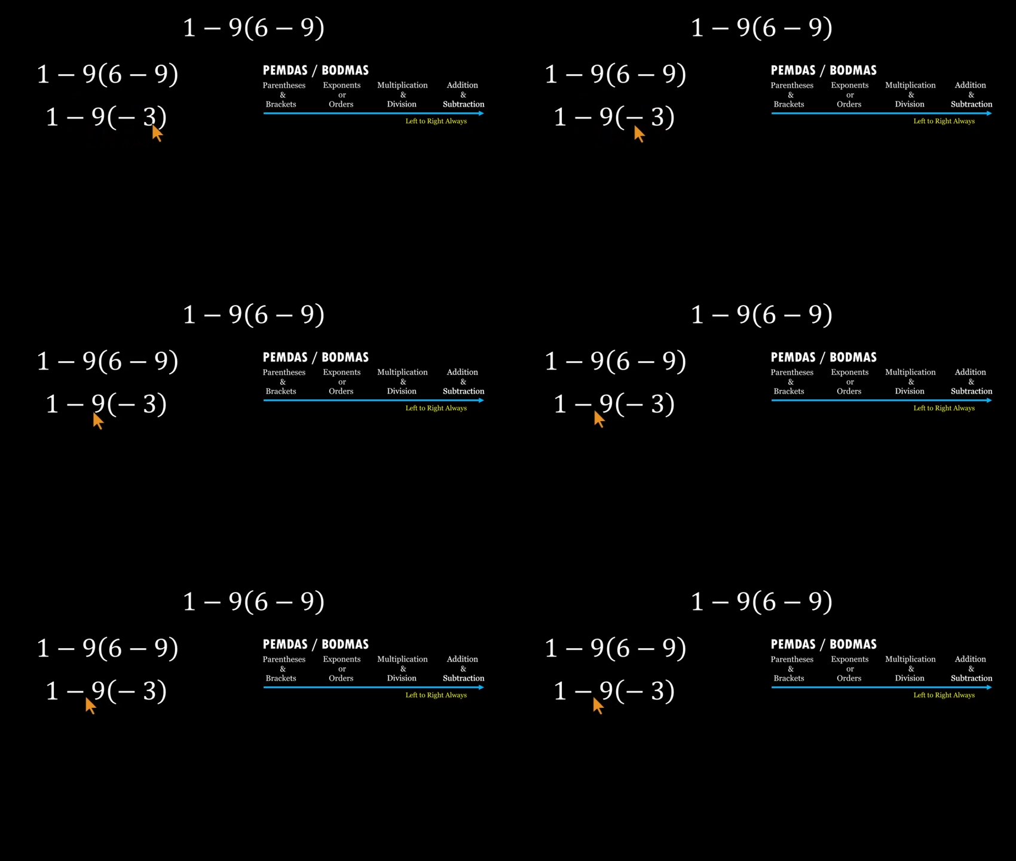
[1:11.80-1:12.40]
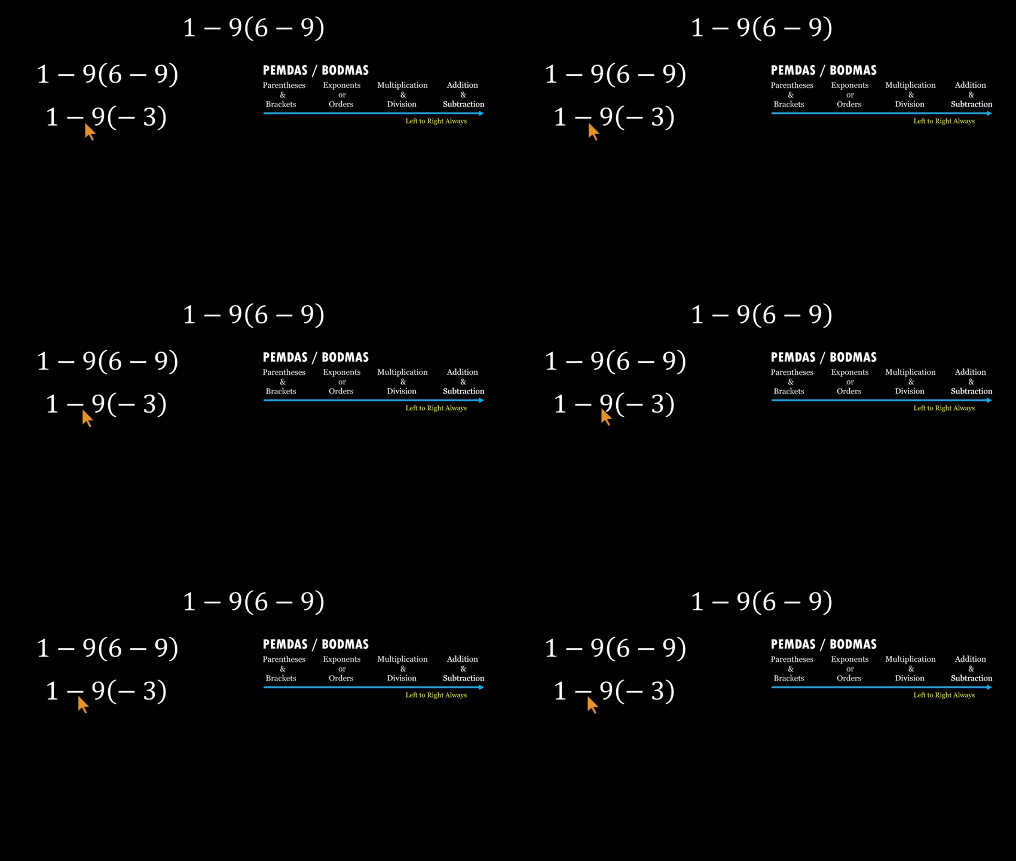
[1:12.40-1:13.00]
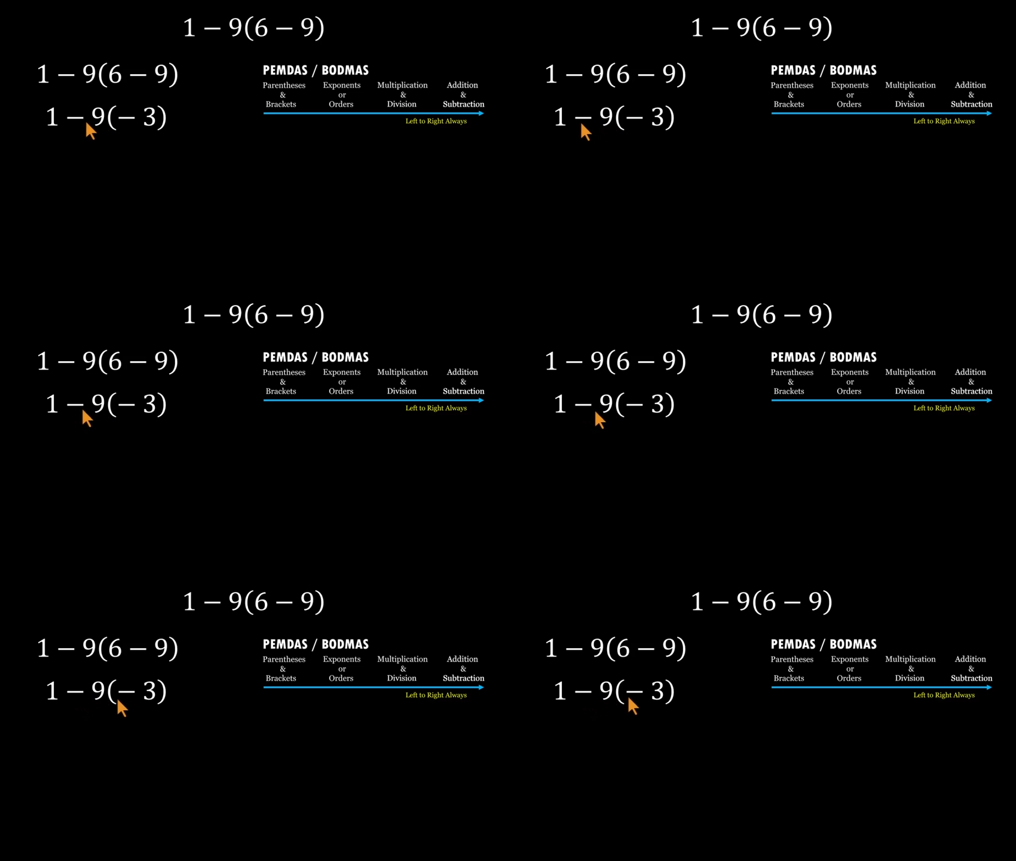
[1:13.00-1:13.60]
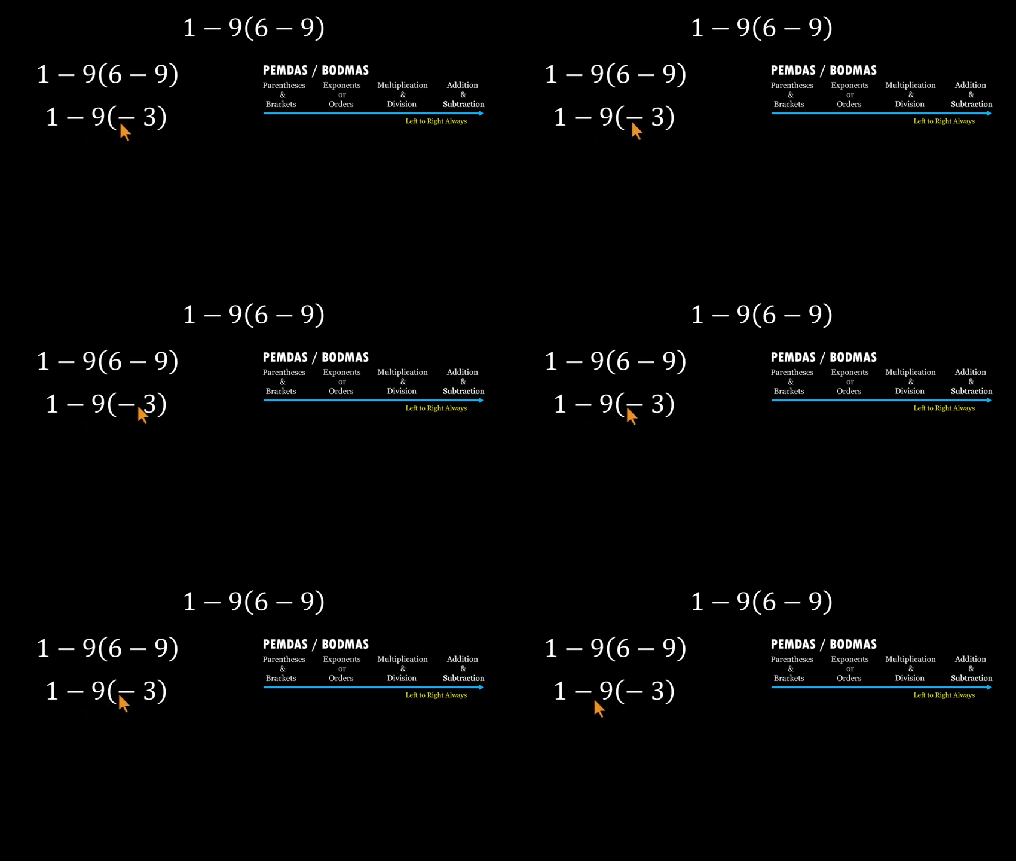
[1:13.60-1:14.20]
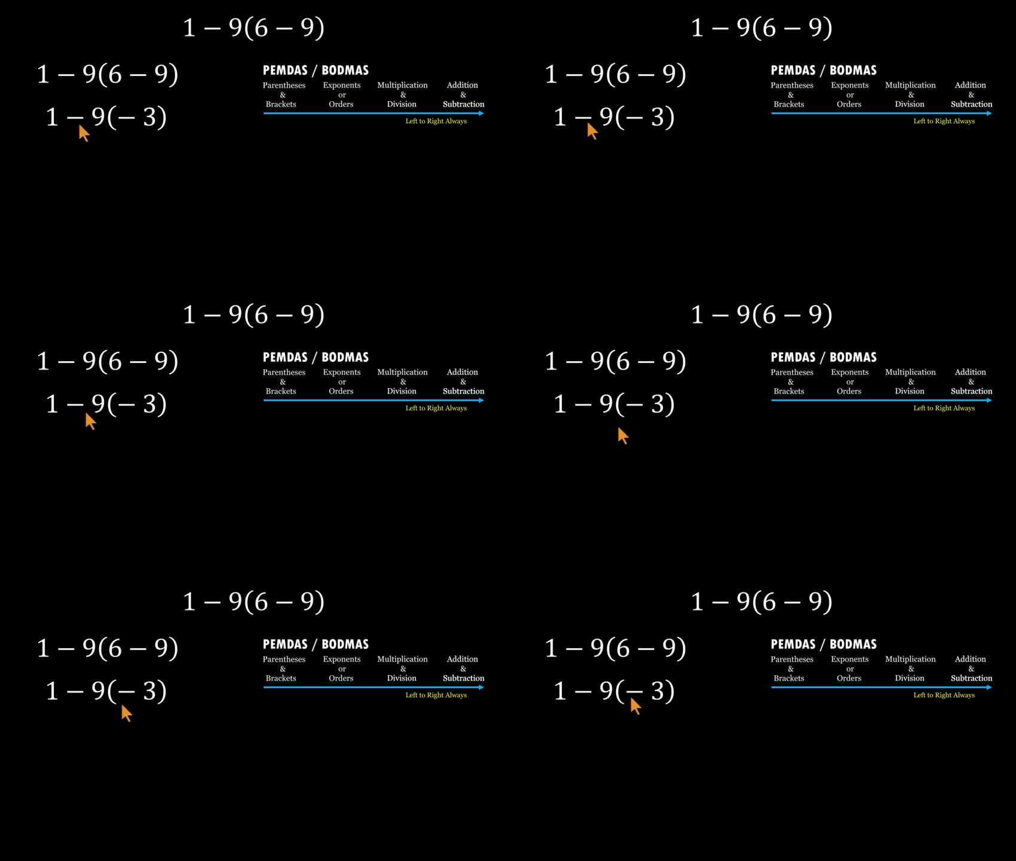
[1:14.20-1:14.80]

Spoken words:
No face is visible, so there are no lips to read.